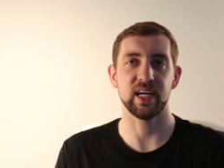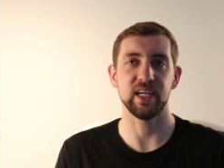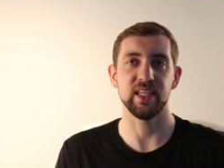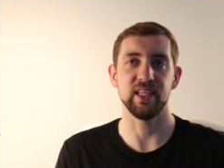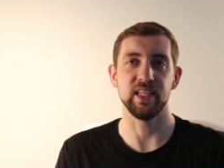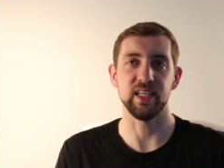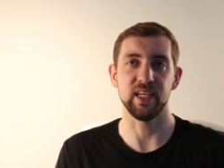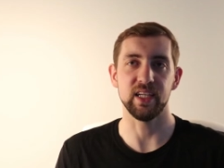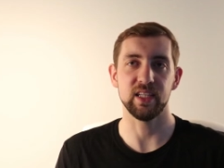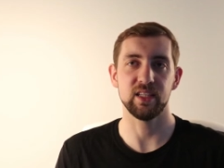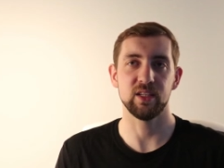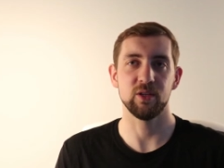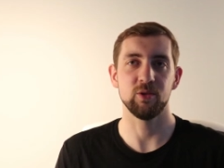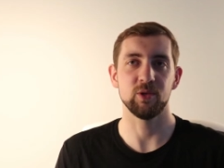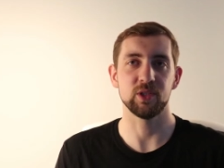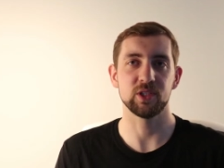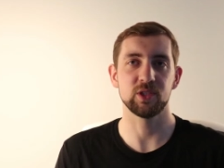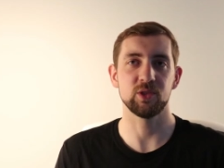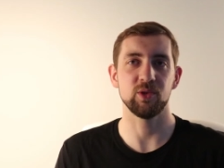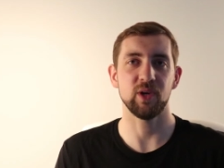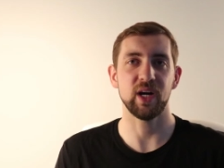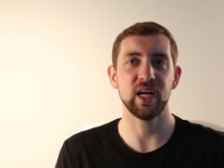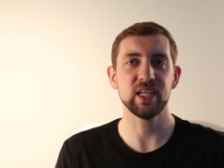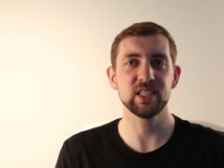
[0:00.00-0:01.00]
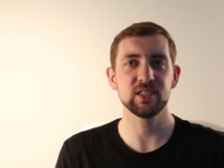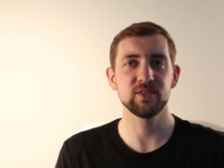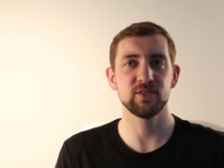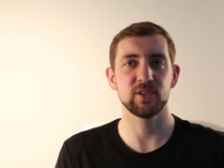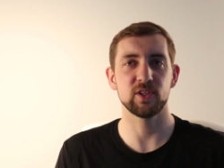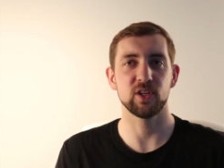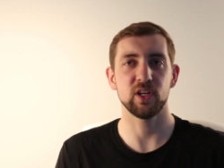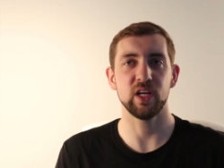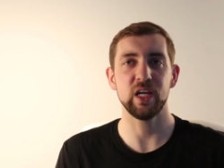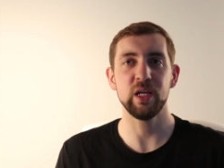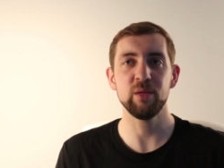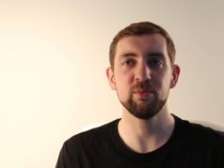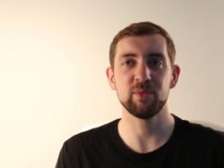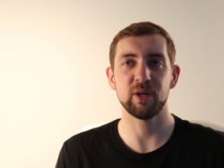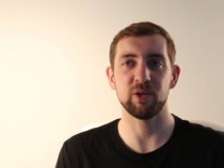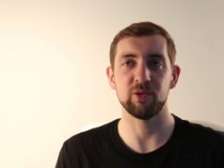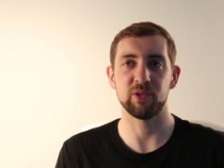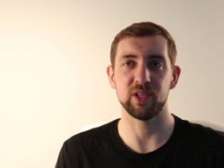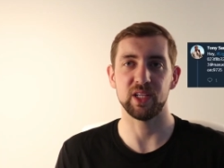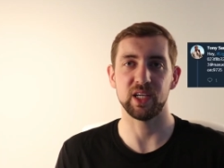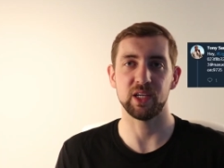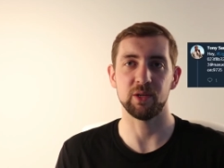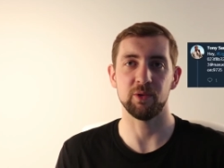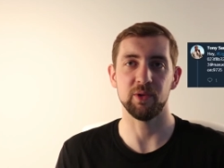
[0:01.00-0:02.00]
I did was to ask for
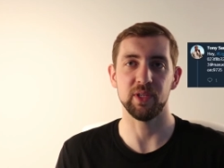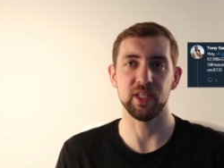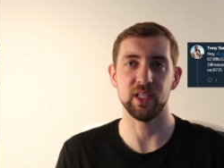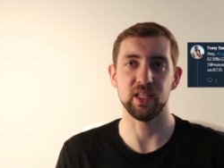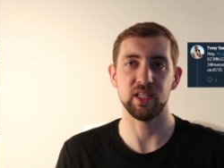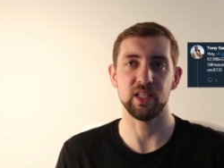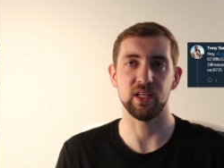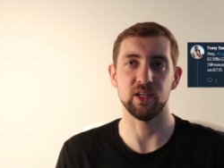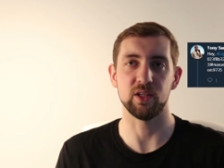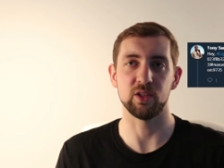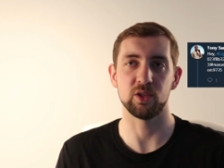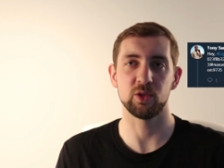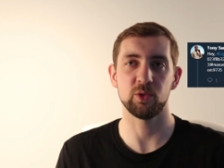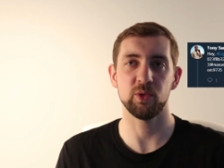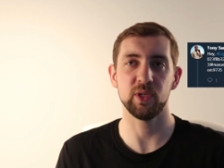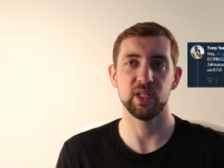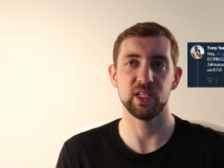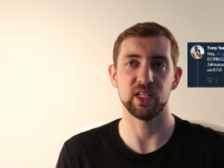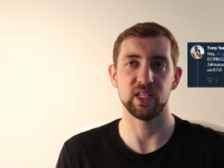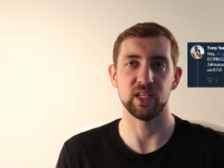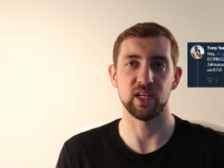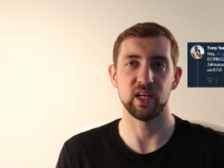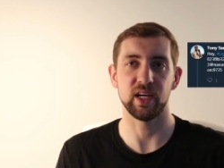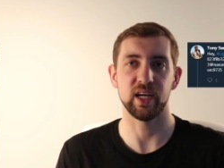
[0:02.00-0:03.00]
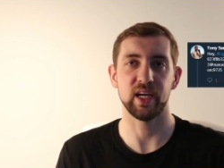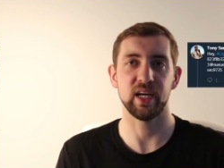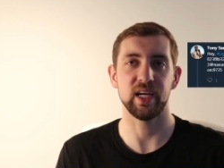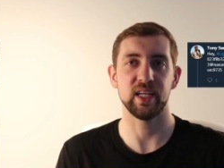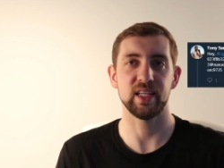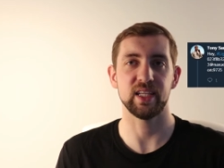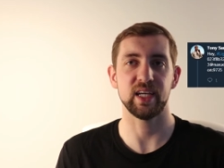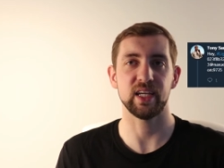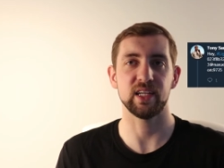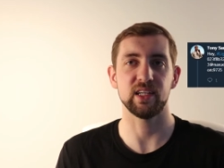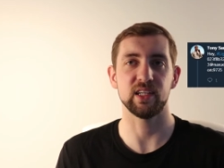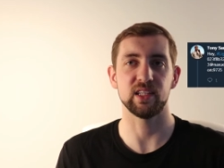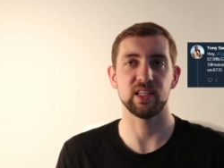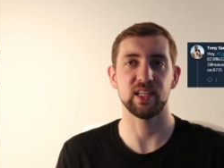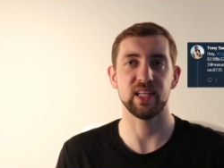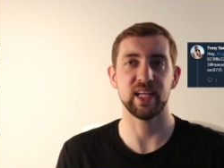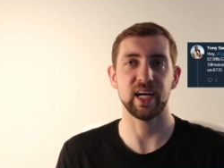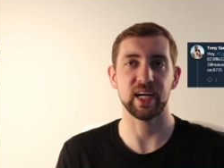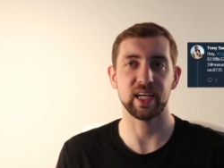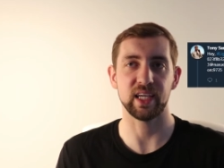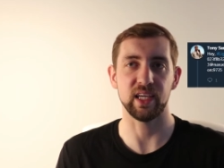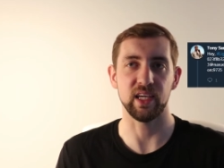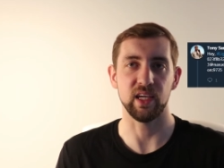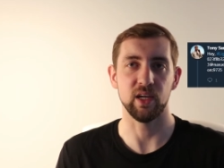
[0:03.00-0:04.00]
inbound liquidity on Twitter, and I got
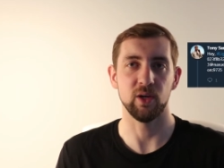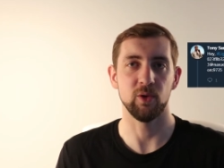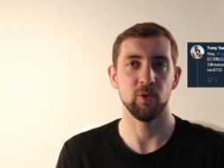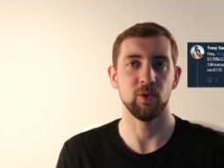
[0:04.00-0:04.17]
lucky.